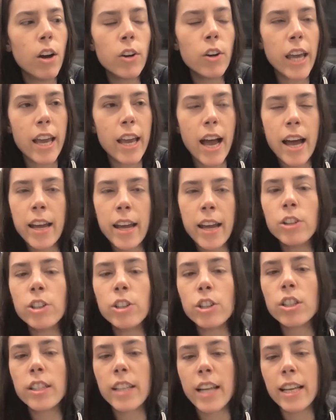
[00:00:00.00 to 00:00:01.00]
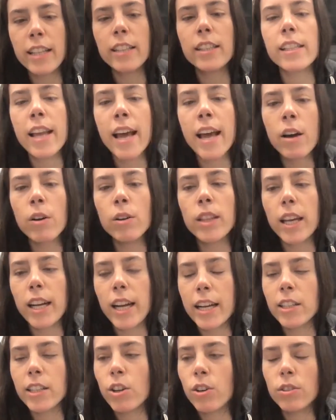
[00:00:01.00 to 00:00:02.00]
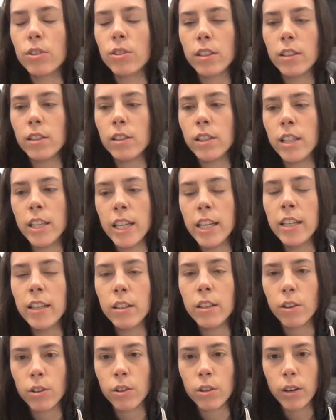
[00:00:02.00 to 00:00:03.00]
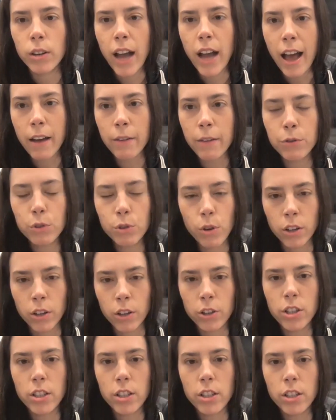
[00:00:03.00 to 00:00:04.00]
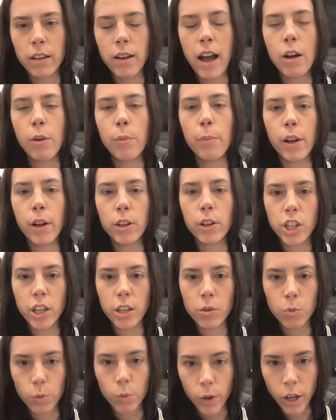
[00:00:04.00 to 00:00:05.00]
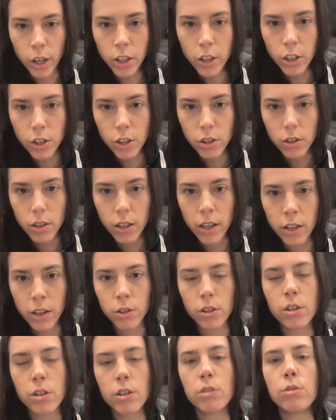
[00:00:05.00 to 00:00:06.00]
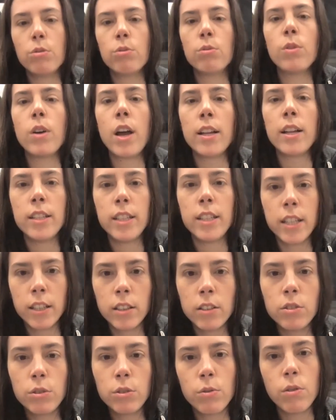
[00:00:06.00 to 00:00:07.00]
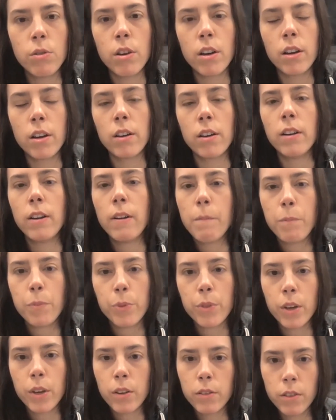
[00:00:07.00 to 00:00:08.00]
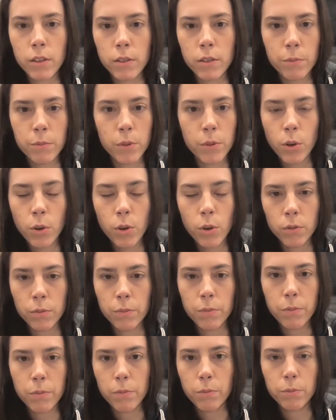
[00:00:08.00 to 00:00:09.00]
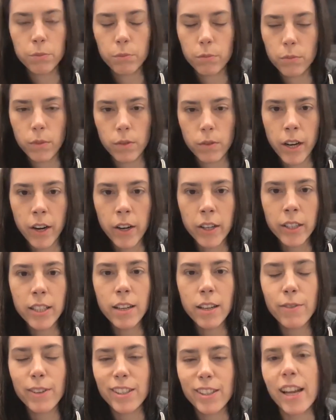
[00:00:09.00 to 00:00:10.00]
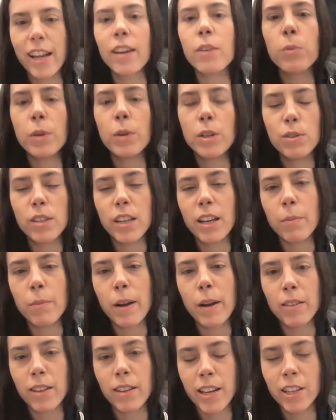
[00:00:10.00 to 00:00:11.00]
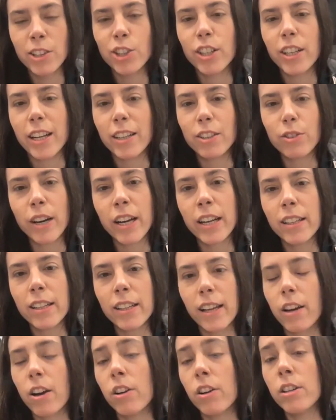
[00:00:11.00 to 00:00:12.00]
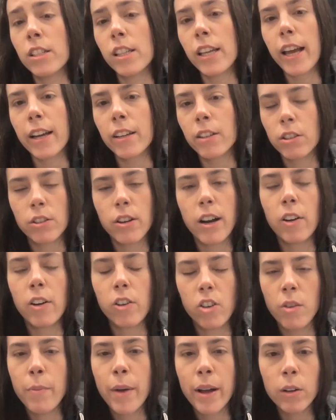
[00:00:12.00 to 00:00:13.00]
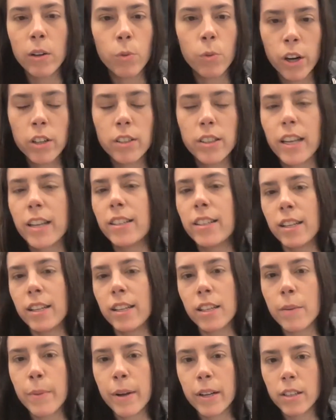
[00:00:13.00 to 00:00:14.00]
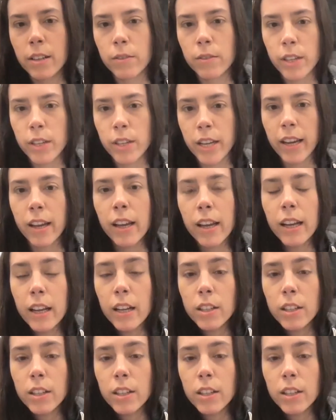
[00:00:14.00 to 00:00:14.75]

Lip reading: okay, I understand now that I don't need or have to understand how blockchain works in order to adhere to the whole narrative. It's like what you said about the internet, right? Like, honestly, I don't know how email works. I send emails every day.